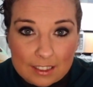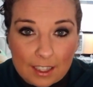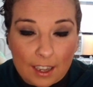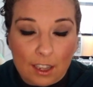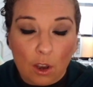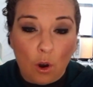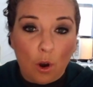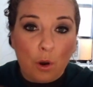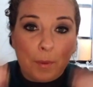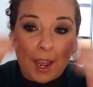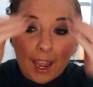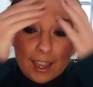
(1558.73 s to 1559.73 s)
Like,
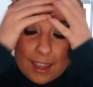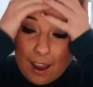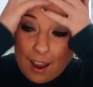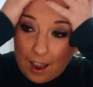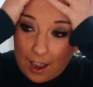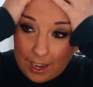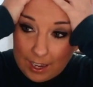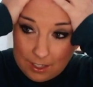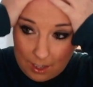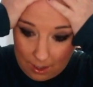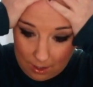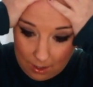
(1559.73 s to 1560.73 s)
oh my
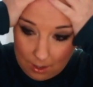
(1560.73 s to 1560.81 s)
god.